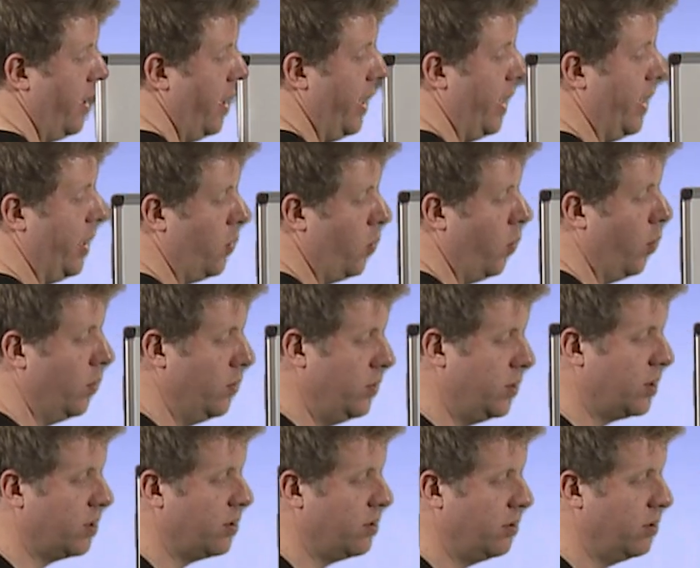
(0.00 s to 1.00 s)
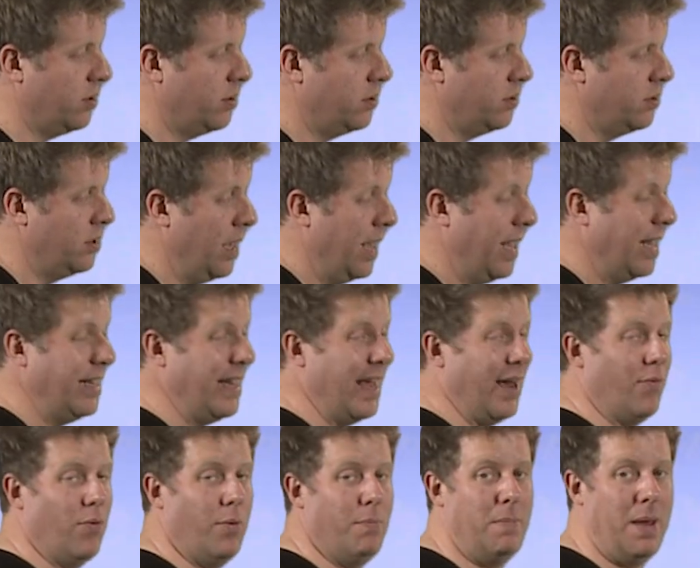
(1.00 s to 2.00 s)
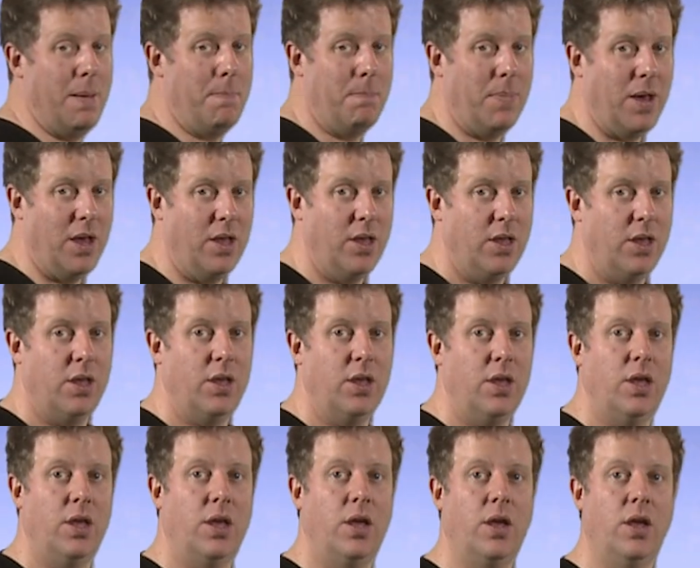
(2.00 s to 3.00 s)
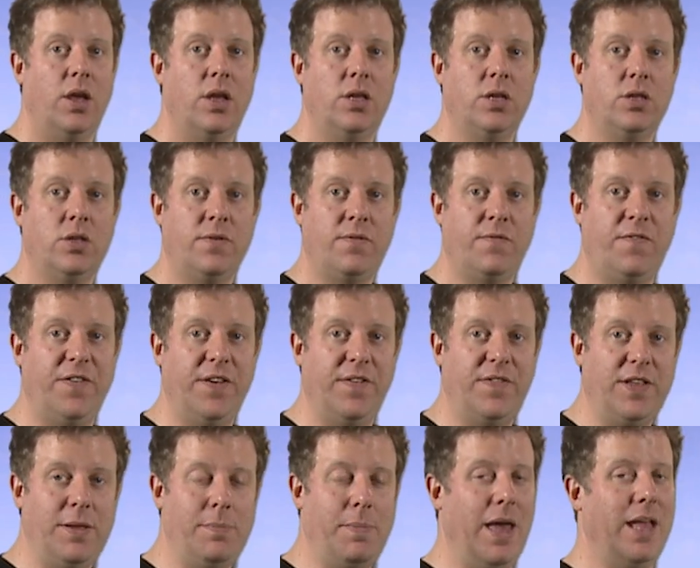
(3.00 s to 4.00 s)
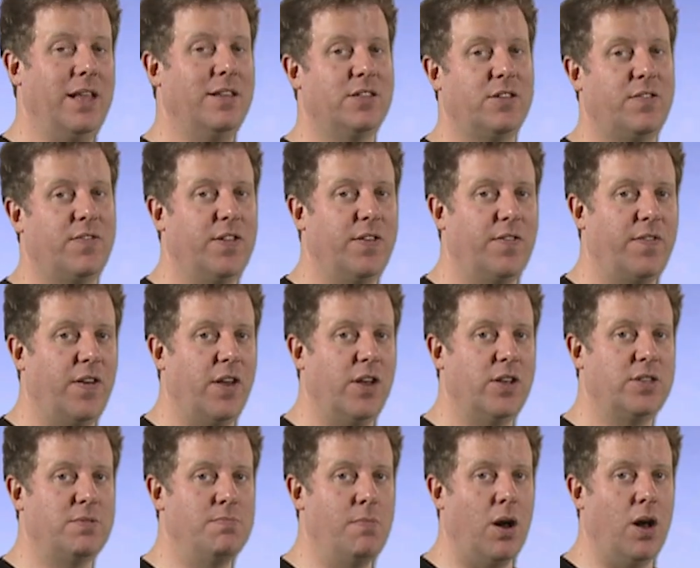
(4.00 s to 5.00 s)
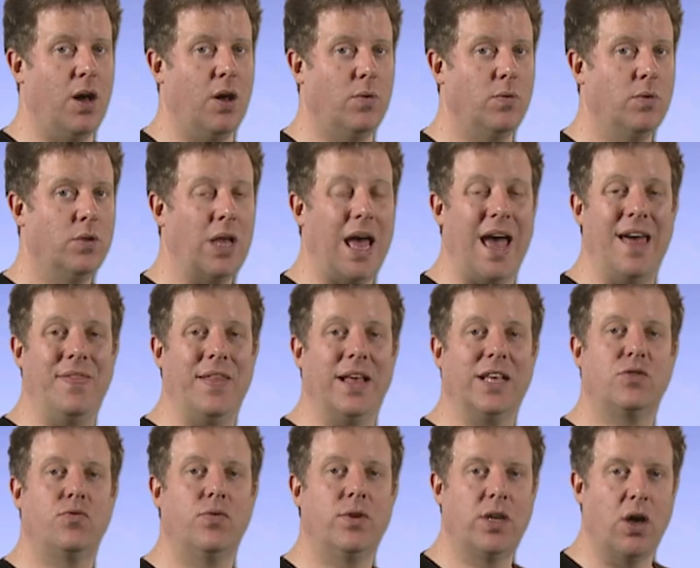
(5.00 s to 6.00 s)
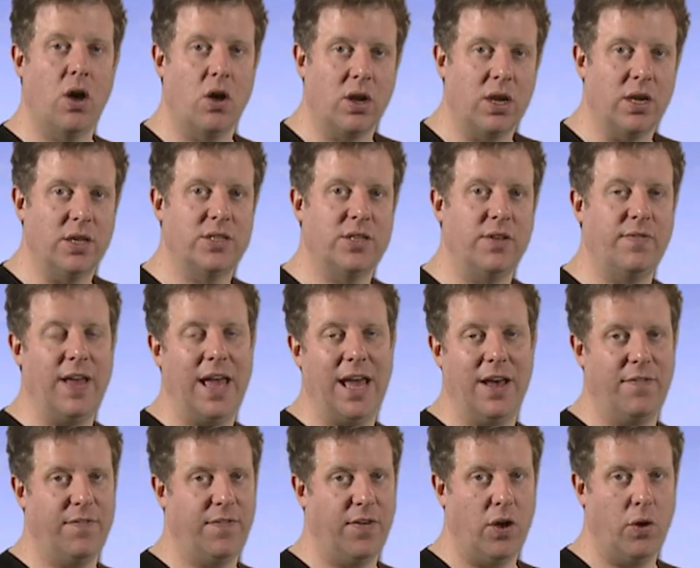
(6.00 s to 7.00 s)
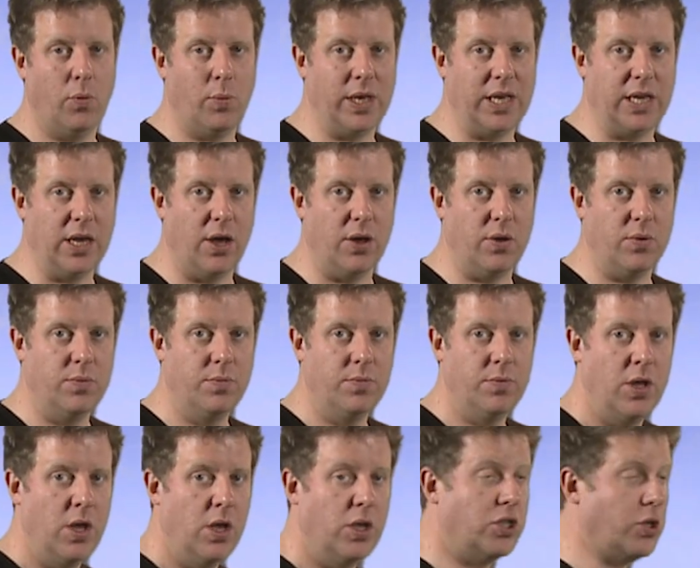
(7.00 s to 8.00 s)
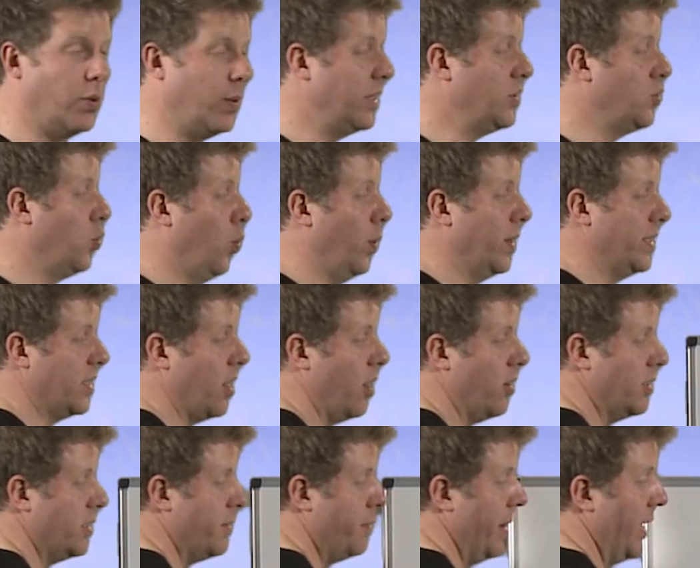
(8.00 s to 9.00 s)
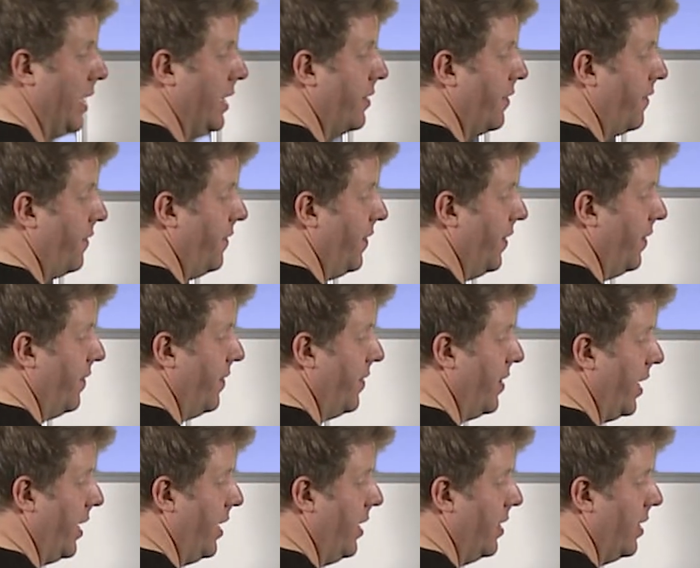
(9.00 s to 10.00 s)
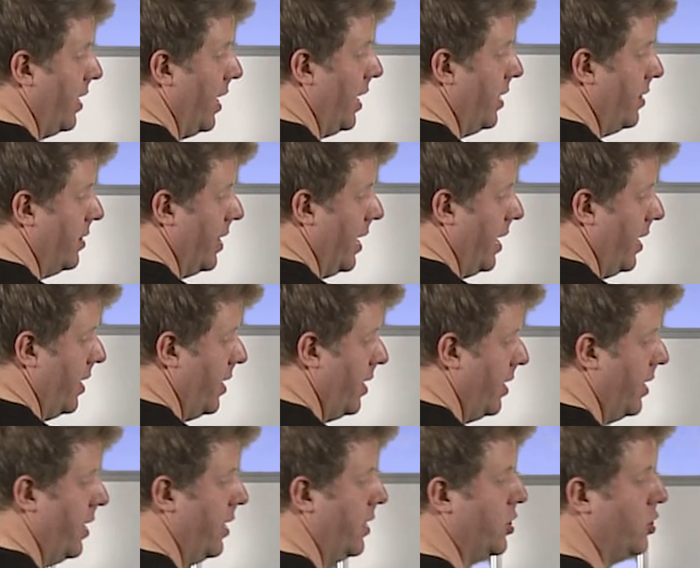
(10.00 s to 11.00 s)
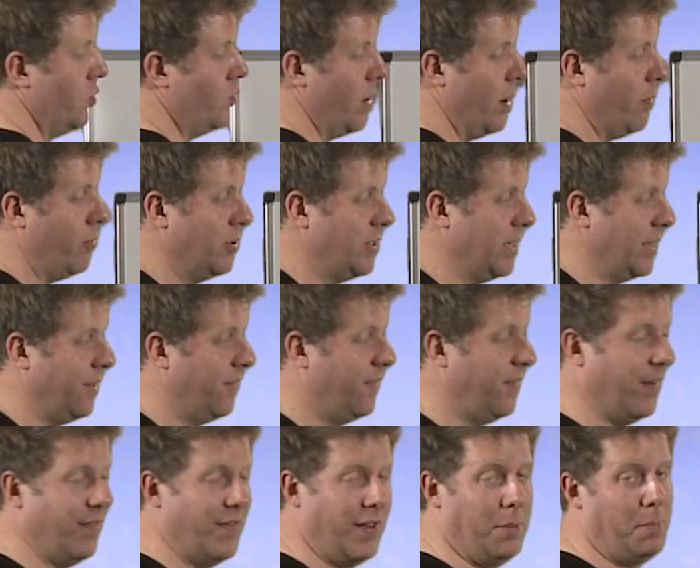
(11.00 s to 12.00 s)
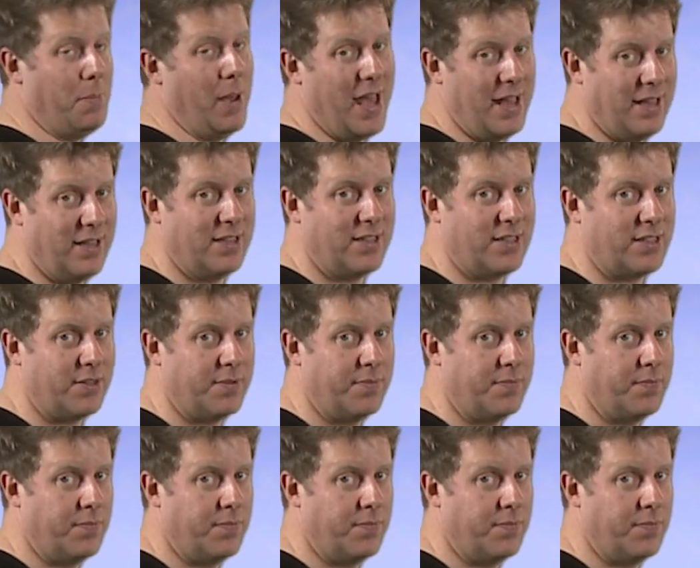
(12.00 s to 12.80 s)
equals, now remember, 50 pence for the first mile, and that's regardless of how far we go. So there's always going to be the 50 in there to represent the 50 pence.